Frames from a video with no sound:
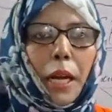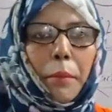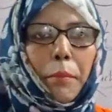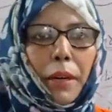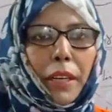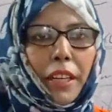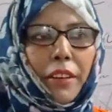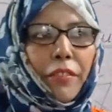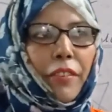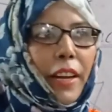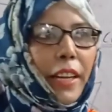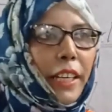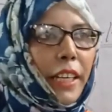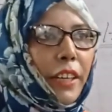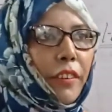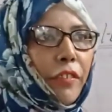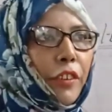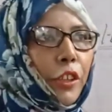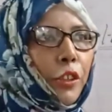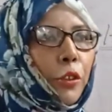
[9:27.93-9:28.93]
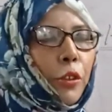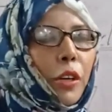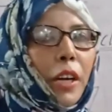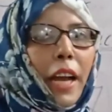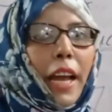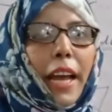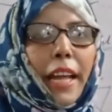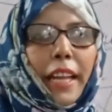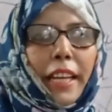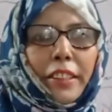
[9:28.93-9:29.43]
but if I give you
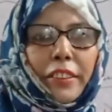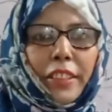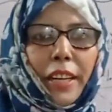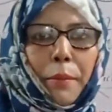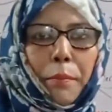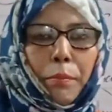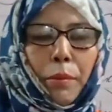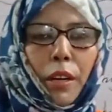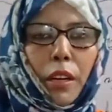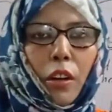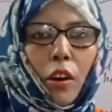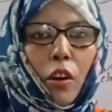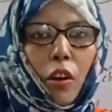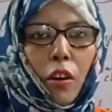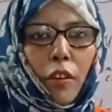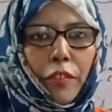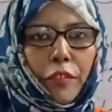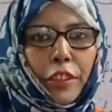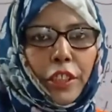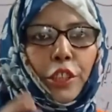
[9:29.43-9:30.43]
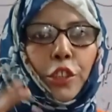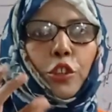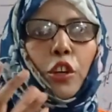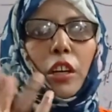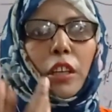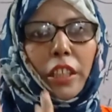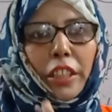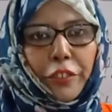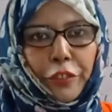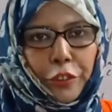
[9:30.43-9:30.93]
an example of the
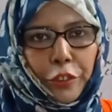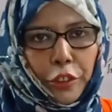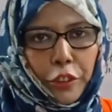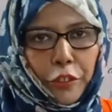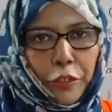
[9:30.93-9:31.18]
shortest